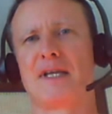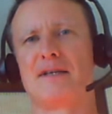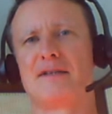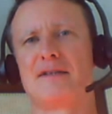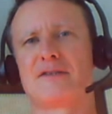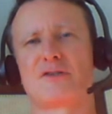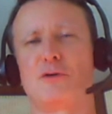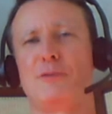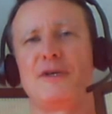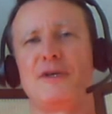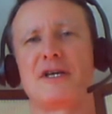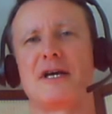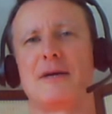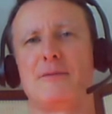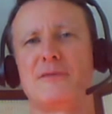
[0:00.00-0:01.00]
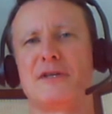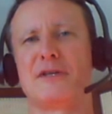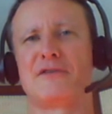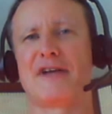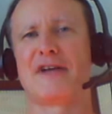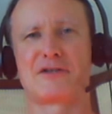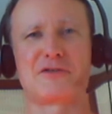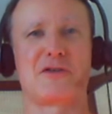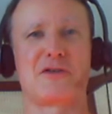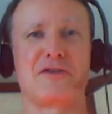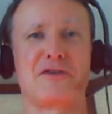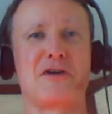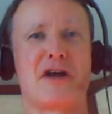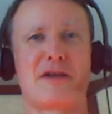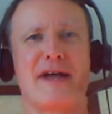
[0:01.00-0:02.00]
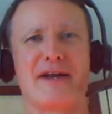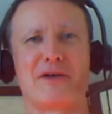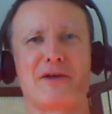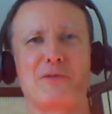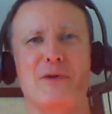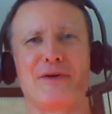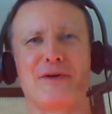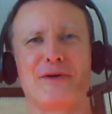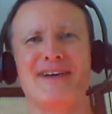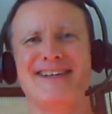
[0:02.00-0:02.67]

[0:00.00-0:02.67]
So you become, in effect, the automatic winner.